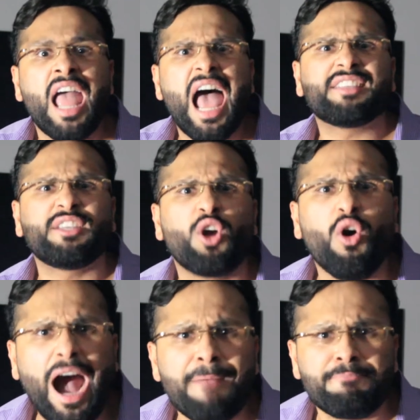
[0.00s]
as you go
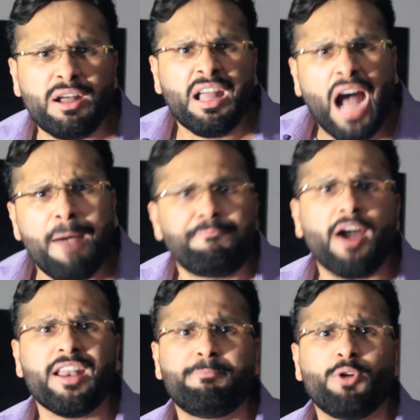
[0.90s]
up, up
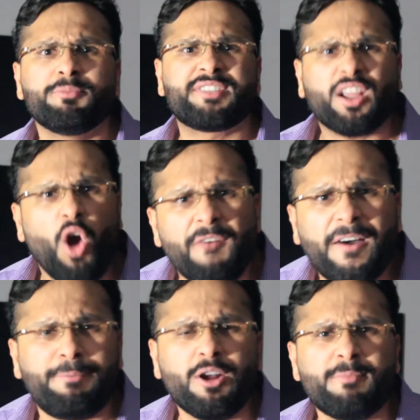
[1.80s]
on a broomstick
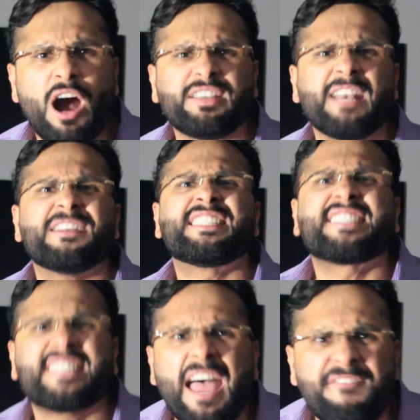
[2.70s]
over Blue Mountain with
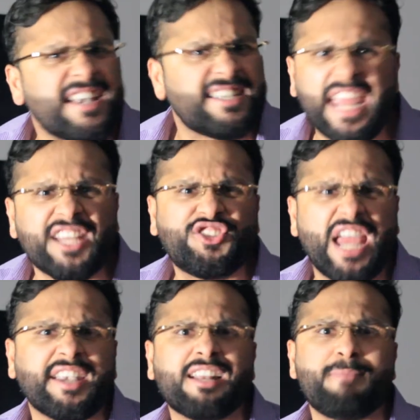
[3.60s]
17
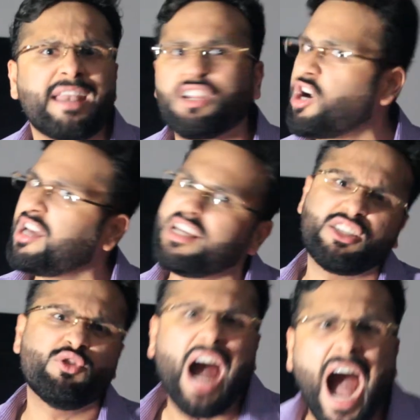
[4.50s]
gentlemen callers,
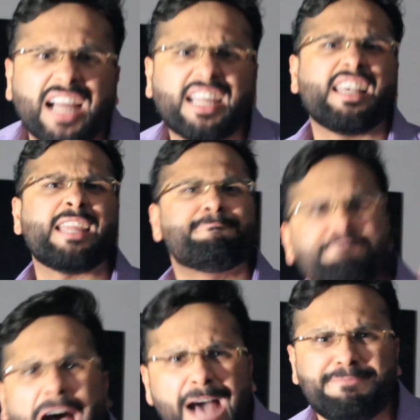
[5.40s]
you ugly,
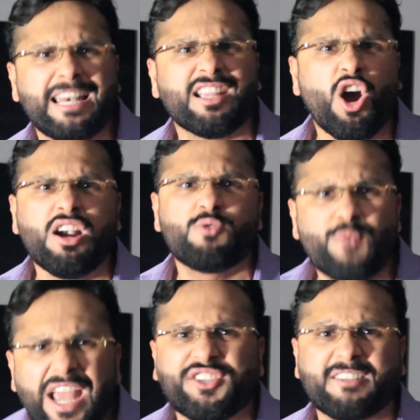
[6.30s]
babbling old
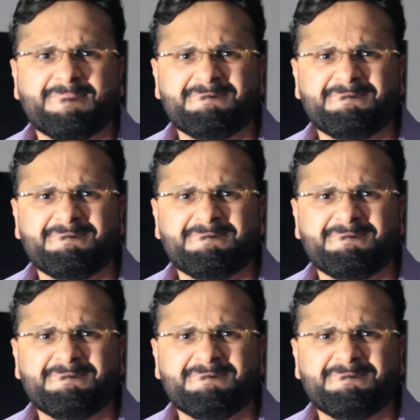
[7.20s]
witch.